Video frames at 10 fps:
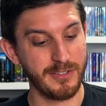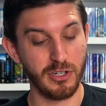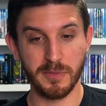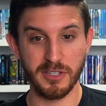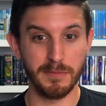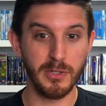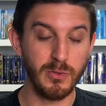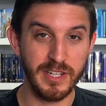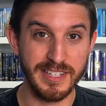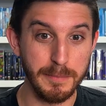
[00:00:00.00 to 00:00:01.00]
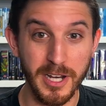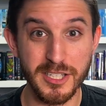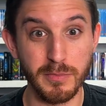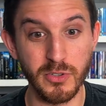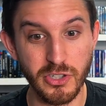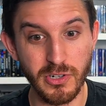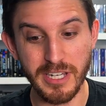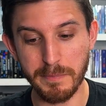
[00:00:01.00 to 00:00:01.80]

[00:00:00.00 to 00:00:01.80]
Trip to the Moon and The Impossible Journey,